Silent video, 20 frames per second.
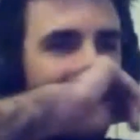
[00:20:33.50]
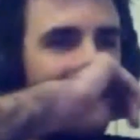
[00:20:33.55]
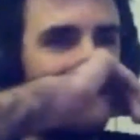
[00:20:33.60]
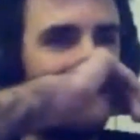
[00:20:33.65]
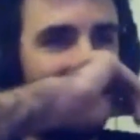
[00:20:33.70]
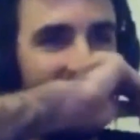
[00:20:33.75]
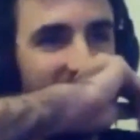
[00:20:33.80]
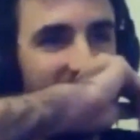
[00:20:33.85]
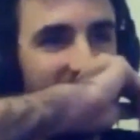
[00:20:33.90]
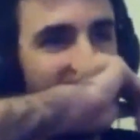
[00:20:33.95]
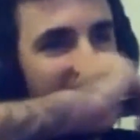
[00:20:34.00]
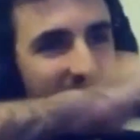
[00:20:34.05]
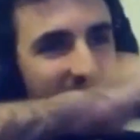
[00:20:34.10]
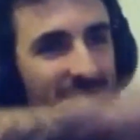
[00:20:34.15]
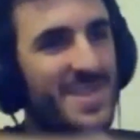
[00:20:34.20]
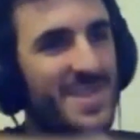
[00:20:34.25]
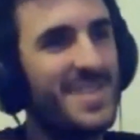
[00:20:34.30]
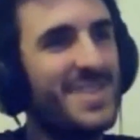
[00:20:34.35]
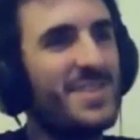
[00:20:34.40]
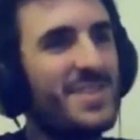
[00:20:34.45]
This
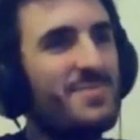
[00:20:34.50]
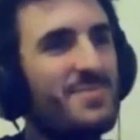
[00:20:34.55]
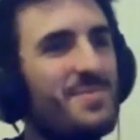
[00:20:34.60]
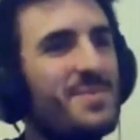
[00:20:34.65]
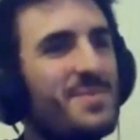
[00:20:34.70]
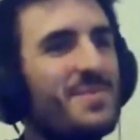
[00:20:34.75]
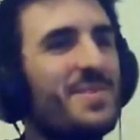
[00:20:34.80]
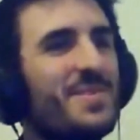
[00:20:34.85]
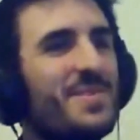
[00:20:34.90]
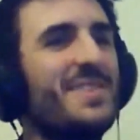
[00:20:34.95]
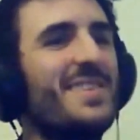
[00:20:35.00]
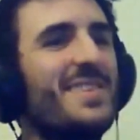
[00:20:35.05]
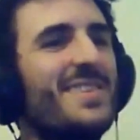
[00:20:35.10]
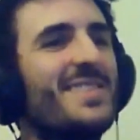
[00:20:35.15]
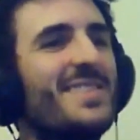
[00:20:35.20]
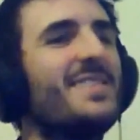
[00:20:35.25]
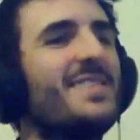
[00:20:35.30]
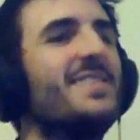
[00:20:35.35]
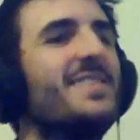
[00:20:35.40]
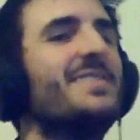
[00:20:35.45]
is a real,
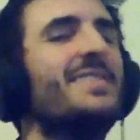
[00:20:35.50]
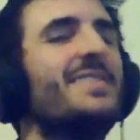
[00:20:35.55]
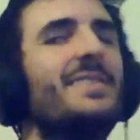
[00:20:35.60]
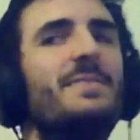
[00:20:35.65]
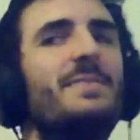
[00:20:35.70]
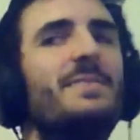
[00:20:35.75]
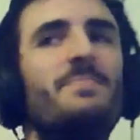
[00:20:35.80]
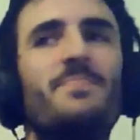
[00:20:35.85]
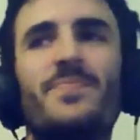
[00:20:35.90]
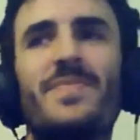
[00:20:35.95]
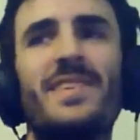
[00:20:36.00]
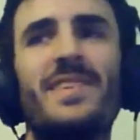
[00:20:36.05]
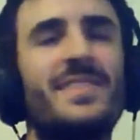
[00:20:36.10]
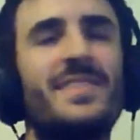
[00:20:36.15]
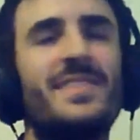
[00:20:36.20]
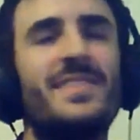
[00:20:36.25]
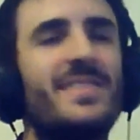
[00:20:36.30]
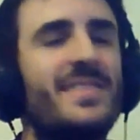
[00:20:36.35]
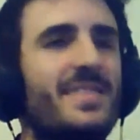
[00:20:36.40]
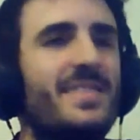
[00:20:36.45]
because this
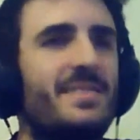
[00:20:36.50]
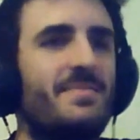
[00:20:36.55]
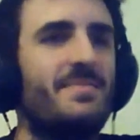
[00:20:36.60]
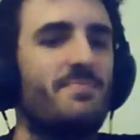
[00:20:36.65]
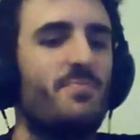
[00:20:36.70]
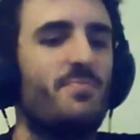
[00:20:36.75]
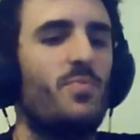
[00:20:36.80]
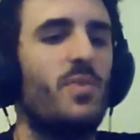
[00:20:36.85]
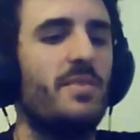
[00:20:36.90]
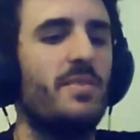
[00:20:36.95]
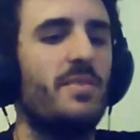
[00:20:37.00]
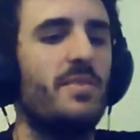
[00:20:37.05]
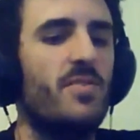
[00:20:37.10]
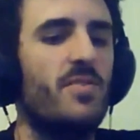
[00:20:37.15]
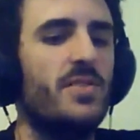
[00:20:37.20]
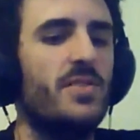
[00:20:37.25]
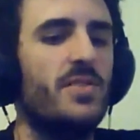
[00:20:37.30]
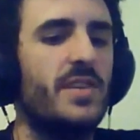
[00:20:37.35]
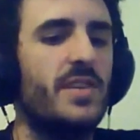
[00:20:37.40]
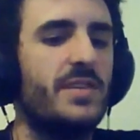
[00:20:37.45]
is one of the
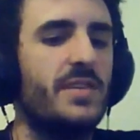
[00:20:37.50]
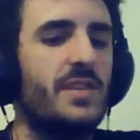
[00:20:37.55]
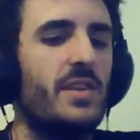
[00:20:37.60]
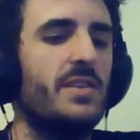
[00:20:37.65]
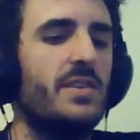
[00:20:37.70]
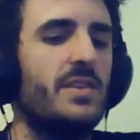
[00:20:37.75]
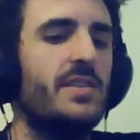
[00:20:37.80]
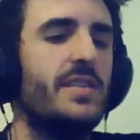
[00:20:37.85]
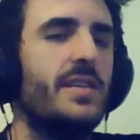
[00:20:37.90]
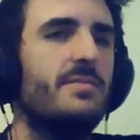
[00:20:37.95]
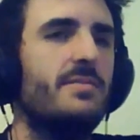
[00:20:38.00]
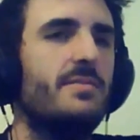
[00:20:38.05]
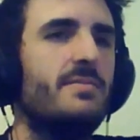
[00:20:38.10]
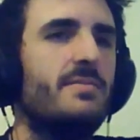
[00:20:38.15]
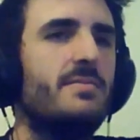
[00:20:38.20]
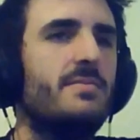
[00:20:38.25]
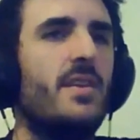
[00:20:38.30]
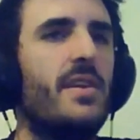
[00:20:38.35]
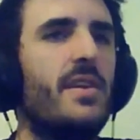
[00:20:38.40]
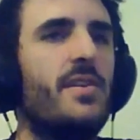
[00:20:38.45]
projects. I said
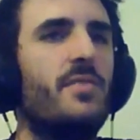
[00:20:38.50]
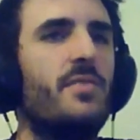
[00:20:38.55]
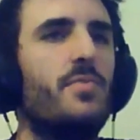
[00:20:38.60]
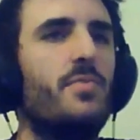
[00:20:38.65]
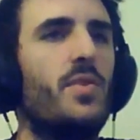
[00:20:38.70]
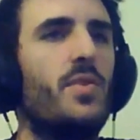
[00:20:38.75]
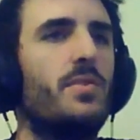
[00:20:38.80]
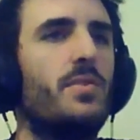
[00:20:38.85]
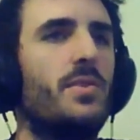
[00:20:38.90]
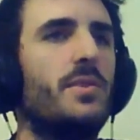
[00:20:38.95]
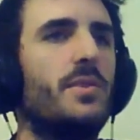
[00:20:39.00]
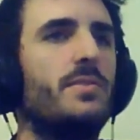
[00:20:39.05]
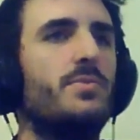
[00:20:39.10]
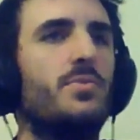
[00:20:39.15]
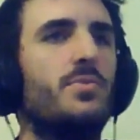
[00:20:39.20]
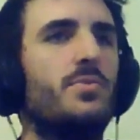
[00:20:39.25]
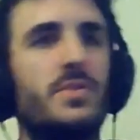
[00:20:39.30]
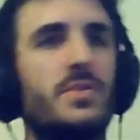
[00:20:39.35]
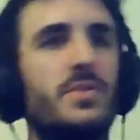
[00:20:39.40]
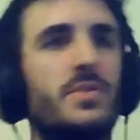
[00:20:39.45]
I don't work alone
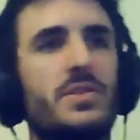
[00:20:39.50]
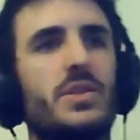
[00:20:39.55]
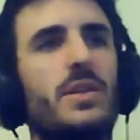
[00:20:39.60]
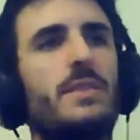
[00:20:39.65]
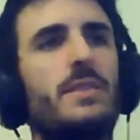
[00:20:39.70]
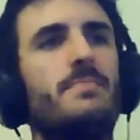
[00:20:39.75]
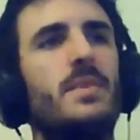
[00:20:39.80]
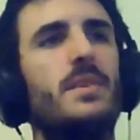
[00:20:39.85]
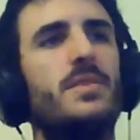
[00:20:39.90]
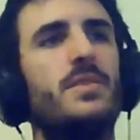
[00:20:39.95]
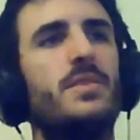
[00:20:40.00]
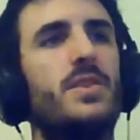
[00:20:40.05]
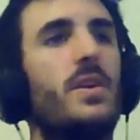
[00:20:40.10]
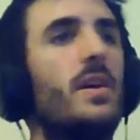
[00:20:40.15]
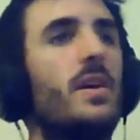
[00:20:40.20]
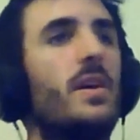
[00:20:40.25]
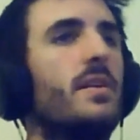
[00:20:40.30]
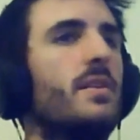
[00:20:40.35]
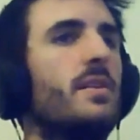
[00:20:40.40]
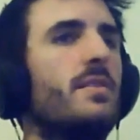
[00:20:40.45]
all the time.
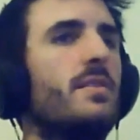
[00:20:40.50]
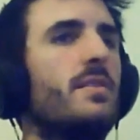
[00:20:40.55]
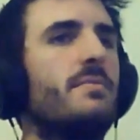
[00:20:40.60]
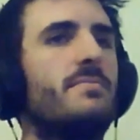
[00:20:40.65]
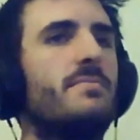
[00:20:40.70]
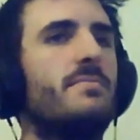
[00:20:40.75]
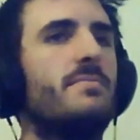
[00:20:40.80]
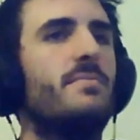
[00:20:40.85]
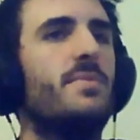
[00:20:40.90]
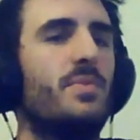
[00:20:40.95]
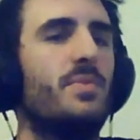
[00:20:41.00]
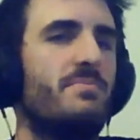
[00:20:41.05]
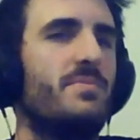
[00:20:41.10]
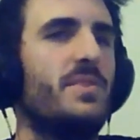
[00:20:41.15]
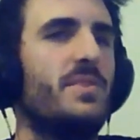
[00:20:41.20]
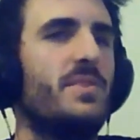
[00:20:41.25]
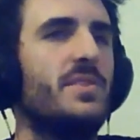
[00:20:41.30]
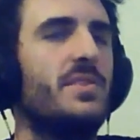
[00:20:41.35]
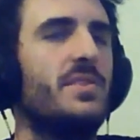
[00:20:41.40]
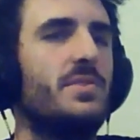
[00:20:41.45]
Sorry, well,
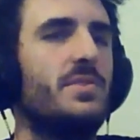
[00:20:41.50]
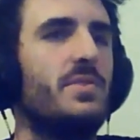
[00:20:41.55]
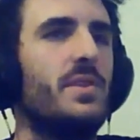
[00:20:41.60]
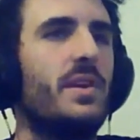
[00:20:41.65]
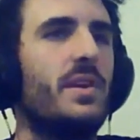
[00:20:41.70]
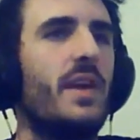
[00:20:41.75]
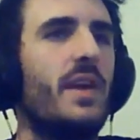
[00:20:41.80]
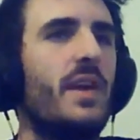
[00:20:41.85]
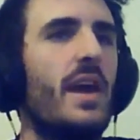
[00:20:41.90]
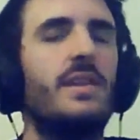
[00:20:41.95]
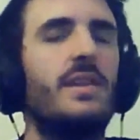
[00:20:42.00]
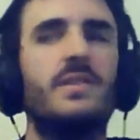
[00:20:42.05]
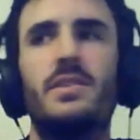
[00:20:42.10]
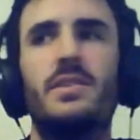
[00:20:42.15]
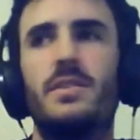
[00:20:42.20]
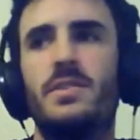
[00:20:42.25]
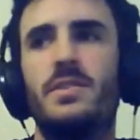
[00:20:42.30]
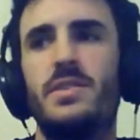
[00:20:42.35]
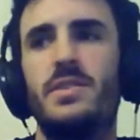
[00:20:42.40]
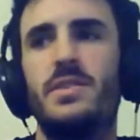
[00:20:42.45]
this is the case
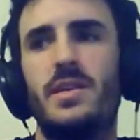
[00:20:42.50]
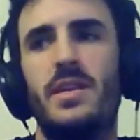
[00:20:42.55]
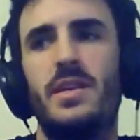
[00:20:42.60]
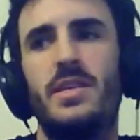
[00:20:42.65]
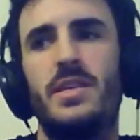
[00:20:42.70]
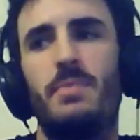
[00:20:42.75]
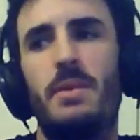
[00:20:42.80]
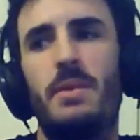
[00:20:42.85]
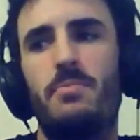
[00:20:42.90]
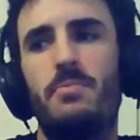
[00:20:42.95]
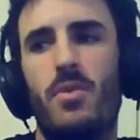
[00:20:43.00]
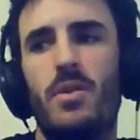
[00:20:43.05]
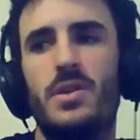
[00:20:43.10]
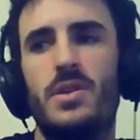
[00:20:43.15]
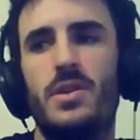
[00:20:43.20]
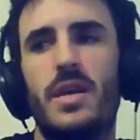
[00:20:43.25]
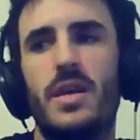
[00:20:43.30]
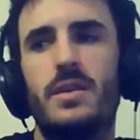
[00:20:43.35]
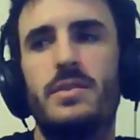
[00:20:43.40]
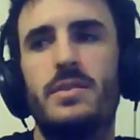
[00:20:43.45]
because it's a big
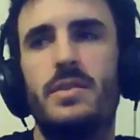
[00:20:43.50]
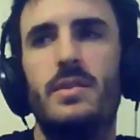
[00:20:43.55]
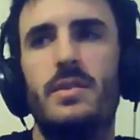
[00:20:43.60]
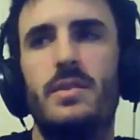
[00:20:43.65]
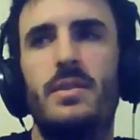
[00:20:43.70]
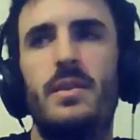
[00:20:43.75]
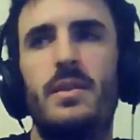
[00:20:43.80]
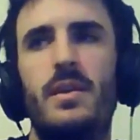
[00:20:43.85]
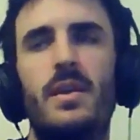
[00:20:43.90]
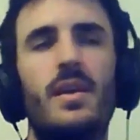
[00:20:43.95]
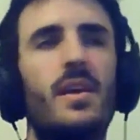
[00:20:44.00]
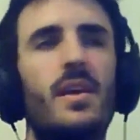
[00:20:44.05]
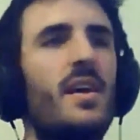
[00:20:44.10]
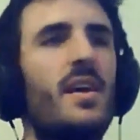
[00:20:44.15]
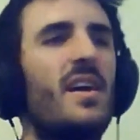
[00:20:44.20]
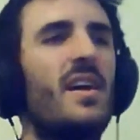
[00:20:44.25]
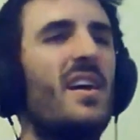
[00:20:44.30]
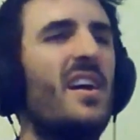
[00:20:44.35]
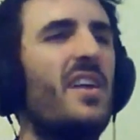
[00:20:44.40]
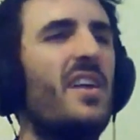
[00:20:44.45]
project, and
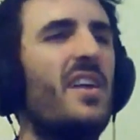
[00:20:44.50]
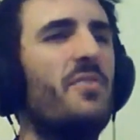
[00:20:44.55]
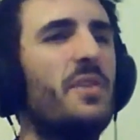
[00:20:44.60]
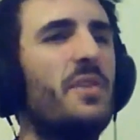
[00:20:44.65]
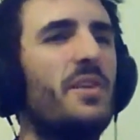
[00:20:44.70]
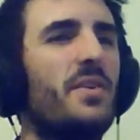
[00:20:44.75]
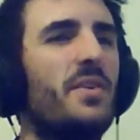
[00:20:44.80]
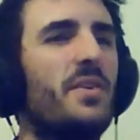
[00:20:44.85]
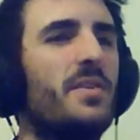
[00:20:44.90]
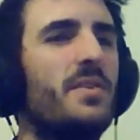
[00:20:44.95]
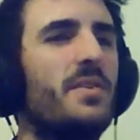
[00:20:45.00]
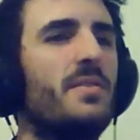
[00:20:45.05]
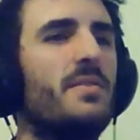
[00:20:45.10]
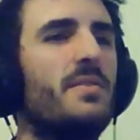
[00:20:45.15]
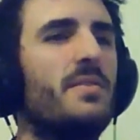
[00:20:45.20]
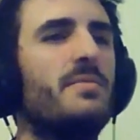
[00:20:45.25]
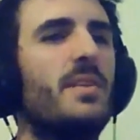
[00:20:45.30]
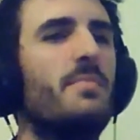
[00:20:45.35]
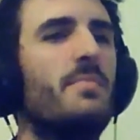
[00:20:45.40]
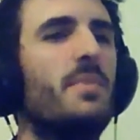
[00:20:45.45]
I don't really know.
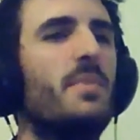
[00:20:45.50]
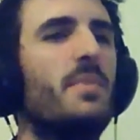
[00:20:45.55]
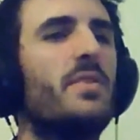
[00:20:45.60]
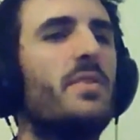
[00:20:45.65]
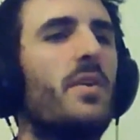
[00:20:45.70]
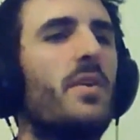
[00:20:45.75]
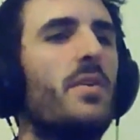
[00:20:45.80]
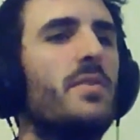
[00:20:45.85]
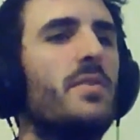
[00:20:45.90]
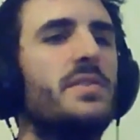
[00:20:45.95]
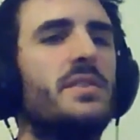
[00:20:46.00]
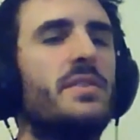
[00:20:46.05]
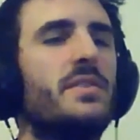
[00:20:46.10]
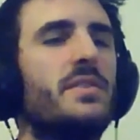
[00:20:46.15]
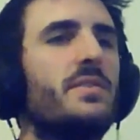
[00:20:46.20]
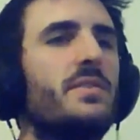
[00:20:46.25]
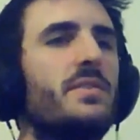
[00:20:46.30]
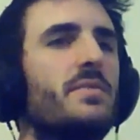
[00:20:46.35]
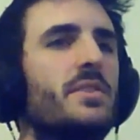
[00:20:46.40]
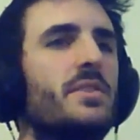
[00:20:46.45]
Like, my code isn't
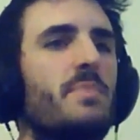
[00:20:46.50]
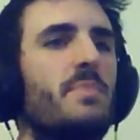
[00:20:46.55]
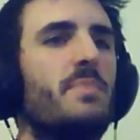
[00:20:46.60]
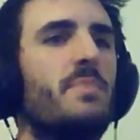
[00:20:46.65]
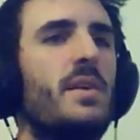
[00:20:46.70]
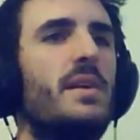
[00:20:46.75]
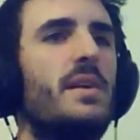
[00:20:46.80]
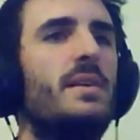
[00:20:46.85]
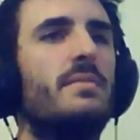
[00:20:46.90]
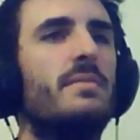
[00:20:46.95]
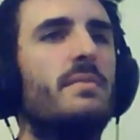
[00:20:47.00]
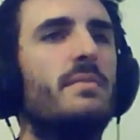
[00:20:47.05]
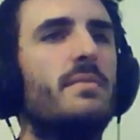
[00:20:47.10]
as good as my art.